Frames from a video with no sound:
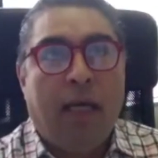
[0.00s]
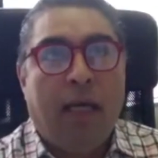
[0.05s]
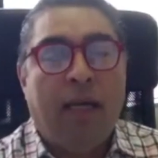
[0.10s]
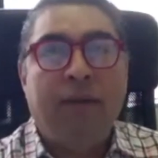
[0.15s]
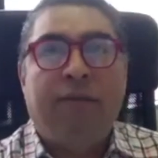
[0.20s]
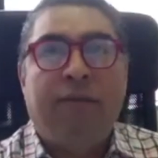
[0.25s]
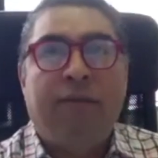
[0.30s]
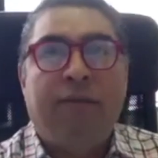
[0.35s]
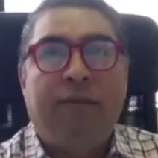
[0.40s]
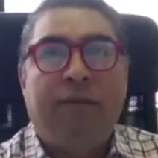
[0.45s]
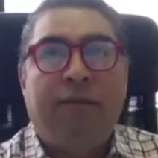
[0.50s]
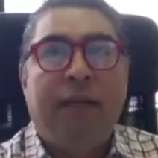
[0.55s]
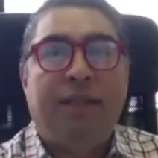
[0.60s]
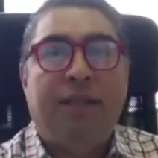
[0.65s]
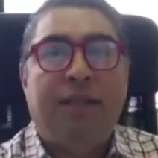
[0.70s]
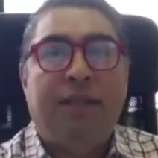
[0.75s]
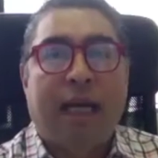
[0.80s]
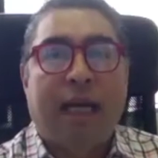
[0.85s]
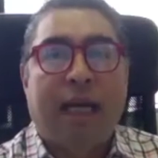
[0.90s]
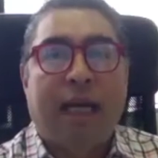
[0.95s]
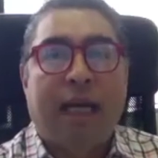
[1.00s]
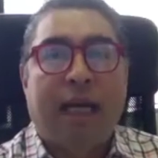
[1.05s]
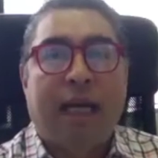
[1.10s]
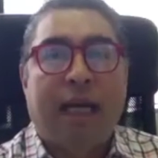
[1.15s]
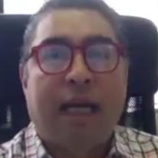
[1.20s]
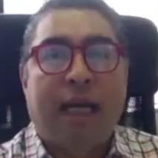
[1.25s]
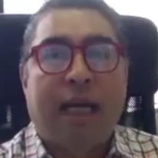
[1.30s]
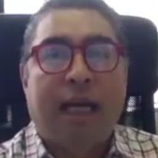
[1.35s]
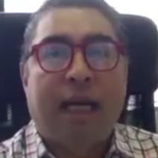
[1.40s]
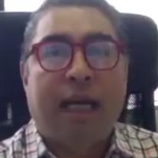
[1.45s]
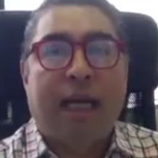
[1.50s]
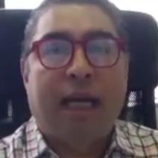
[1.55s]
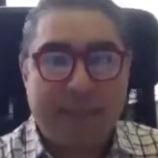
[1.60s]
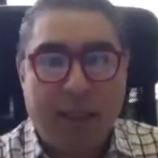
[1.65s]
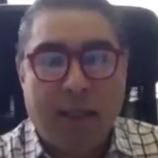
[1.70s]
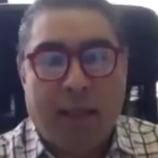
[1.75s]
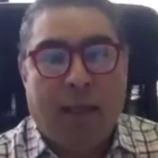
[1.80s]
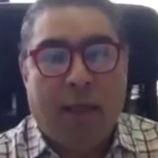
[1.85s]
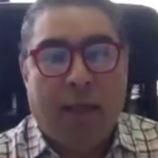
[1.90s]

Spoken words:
if it's a little bit crazy